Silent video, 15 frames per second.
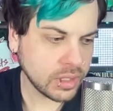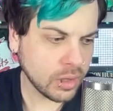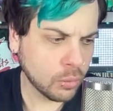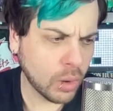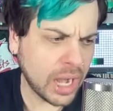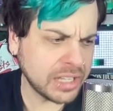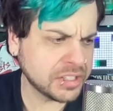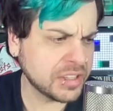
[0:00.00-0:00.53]

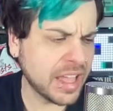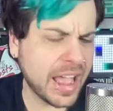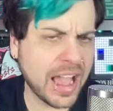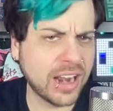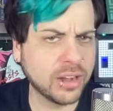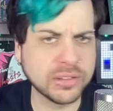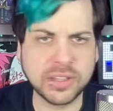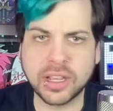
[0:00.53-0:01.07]
Watched that.
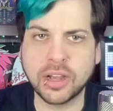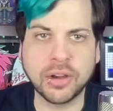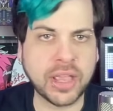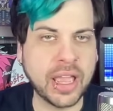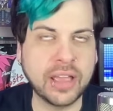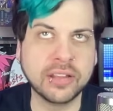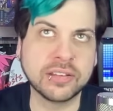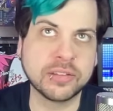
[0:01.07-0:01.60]
I was like,
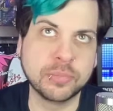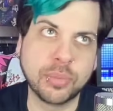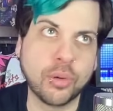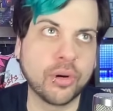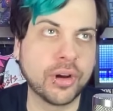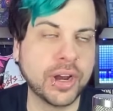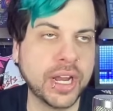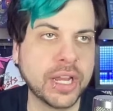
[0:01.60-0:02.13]
okay, this is
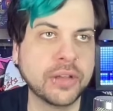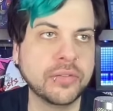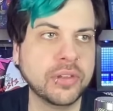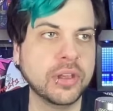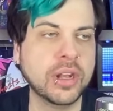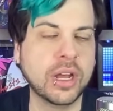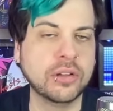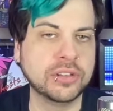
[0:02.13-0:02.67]
boring. You
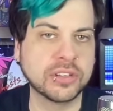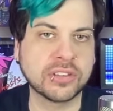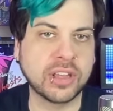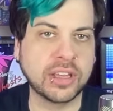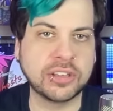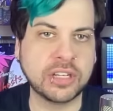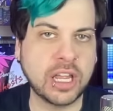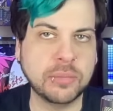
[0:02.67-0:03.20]
know, just
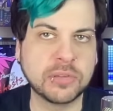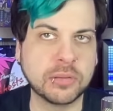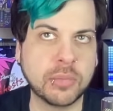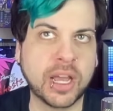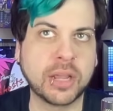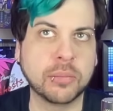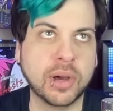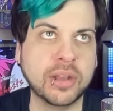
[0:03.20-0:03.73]
like James and
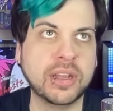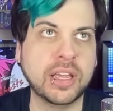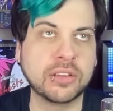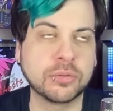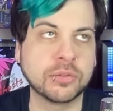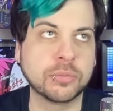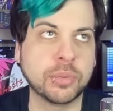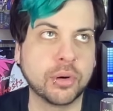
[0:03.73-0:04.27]
Mike Mondays
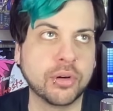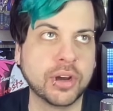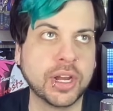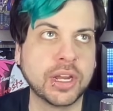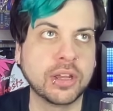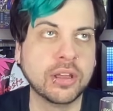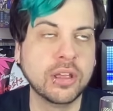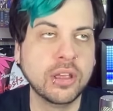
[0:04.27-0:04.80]
was
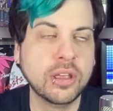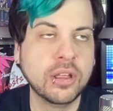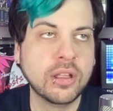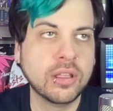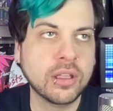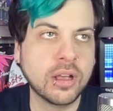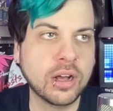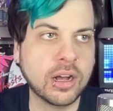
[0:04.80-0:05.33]
boring.
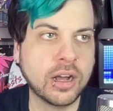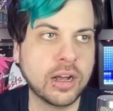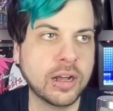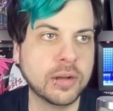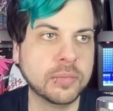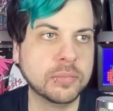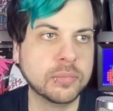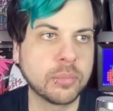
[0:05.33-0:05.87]

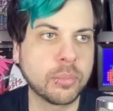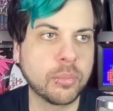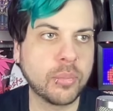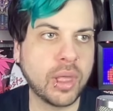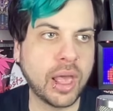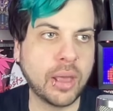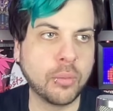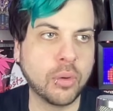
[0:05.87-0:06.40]

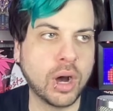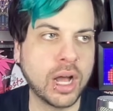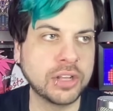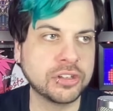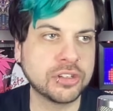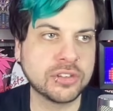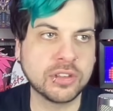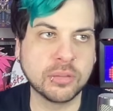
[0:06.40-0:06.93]
I
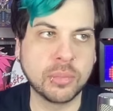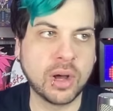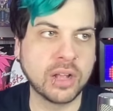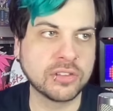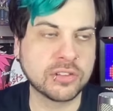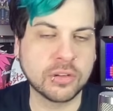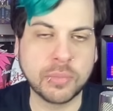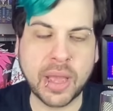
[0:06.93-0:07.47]
watched the
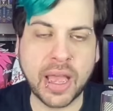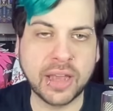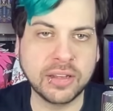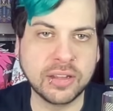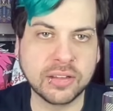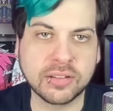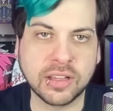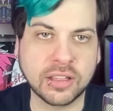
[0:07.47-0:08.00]
Monster
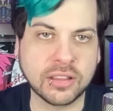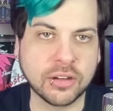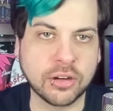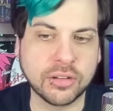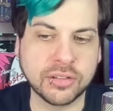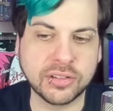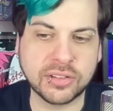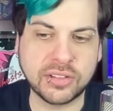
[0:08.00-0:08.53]
Madness, like the
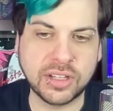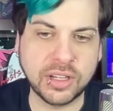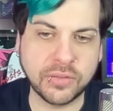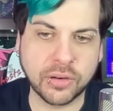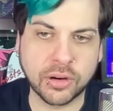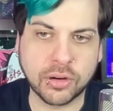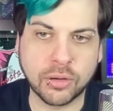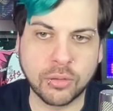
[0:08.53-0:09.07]
Steve
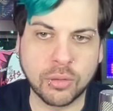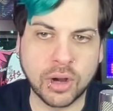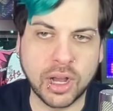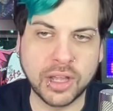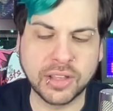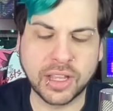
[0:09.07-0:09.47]
Urkel one.